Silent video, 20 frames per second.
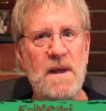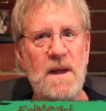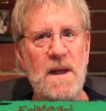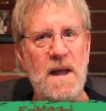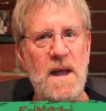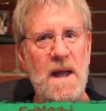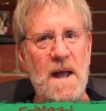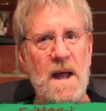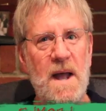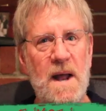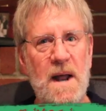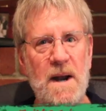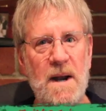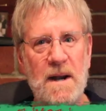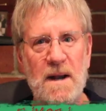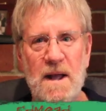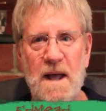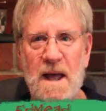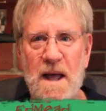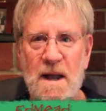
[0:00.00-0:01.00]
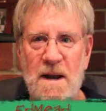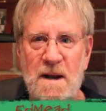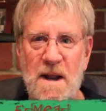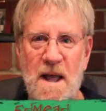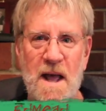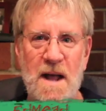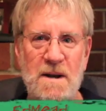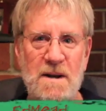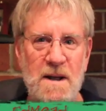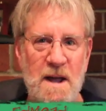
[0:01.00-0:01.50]
and
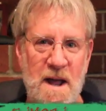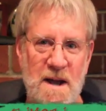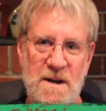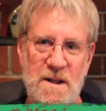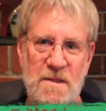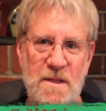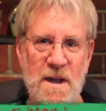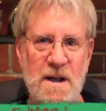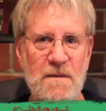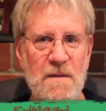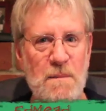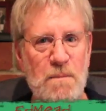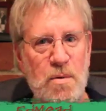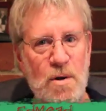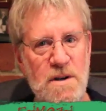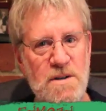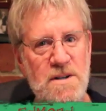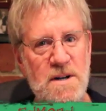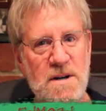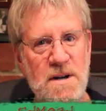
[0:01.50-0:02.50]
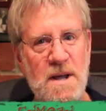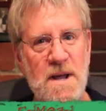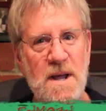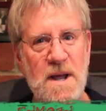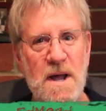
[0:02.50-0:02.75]
to think of the prison